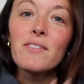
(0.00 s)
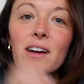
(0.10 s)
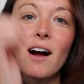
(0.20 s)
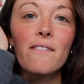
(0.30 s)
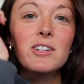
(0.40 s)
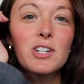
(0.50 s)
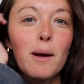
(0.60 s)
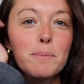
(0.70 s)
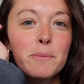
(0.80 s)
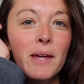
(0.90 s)
the coffee
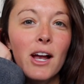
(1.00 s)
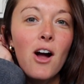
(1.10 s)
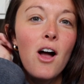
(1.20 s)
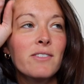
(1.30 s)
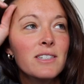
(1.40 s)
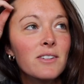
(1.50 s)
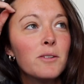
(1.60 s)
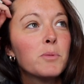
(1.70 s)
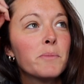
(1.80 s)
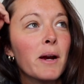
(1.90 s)
shops, I'm like, every
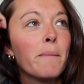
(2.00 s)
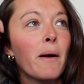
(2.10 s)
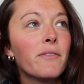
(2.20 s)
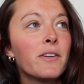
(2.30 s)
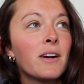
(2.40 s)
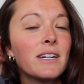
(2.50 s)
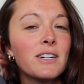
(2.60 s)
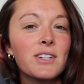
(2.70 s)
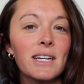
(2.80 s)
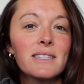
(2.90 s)
single blueberry muffin around here
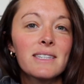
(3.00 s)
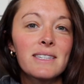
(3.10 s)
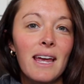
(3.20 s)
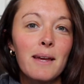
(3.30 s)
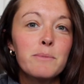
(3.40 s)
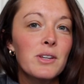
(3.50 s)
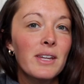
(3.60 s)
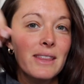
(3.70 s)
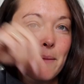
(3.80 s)
tastes the same, so like they